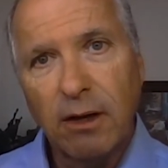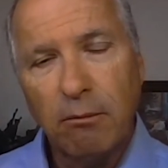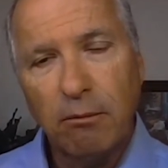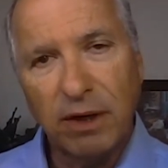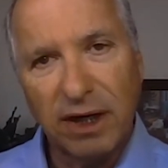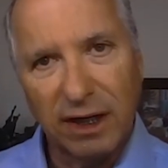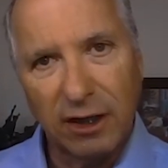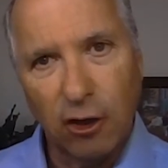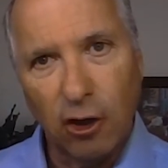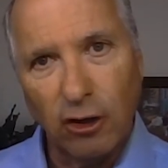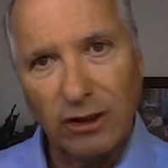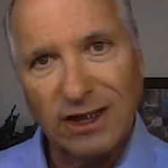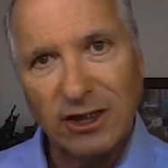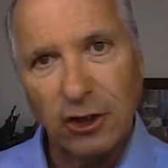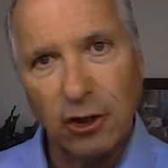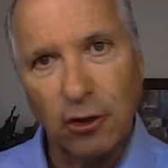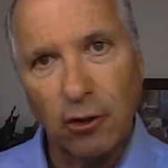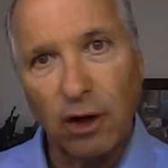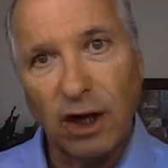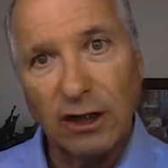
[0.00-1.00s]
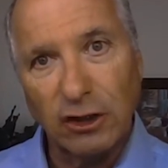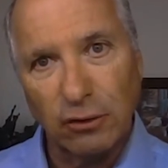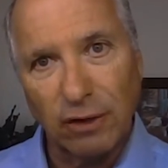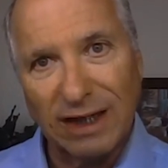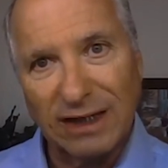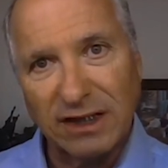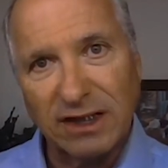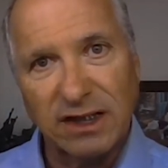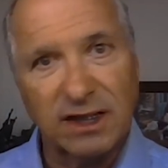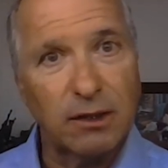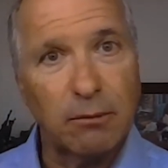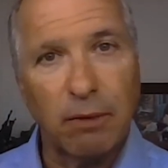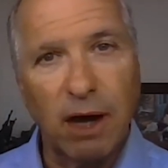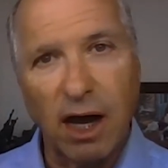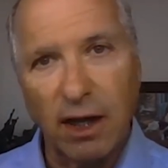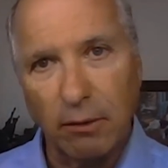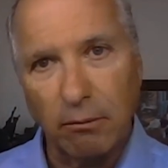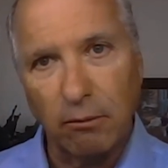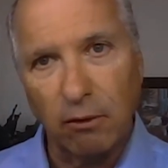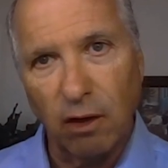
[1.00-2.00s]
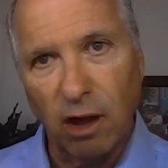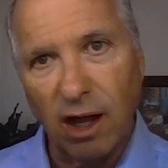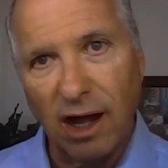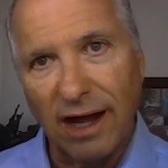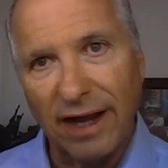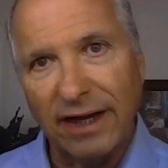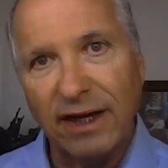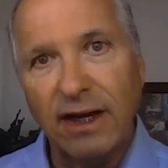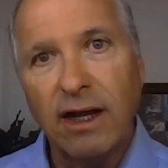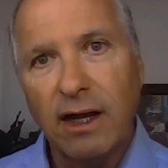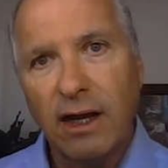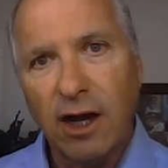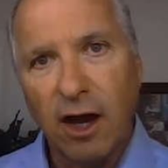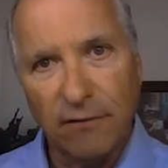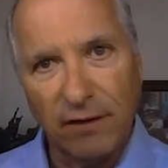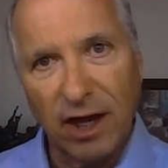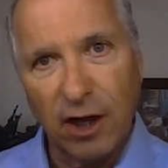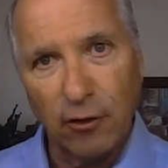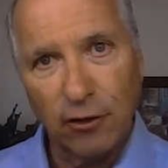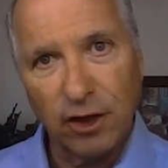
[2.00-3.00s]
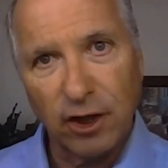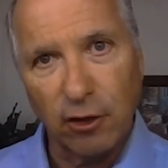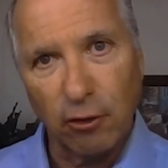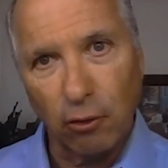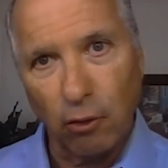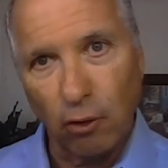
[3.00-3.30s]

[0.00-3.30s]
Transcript: but it also addresses the bottom line of healthcare